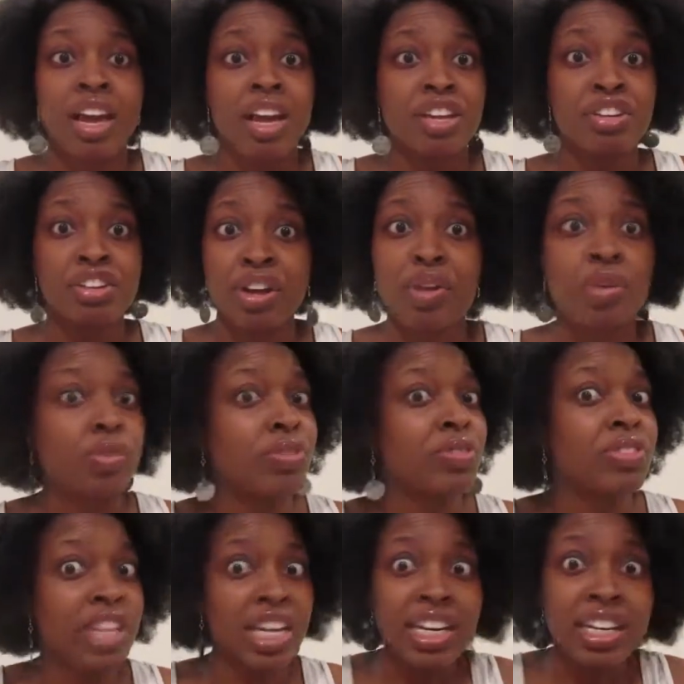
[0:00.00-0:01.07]
They
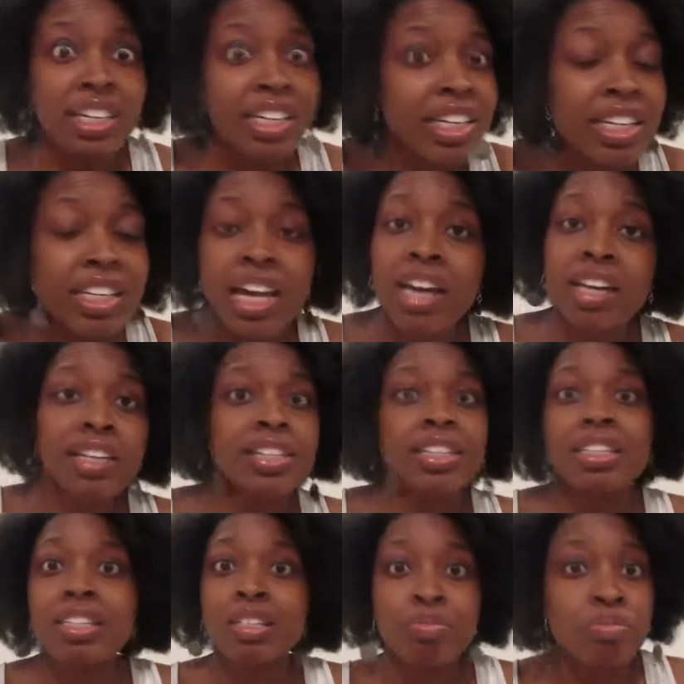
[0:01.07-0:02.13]
didn't eat a lot of
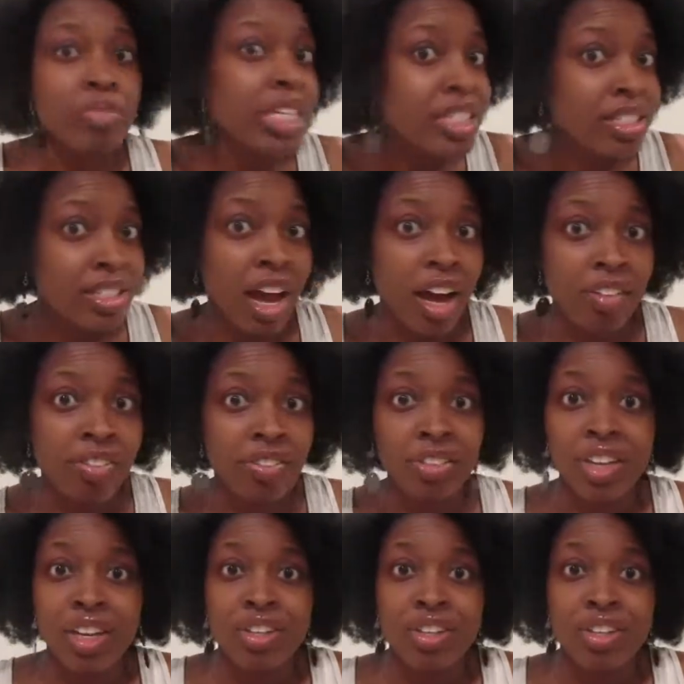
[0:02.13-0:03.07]
this meat stuff.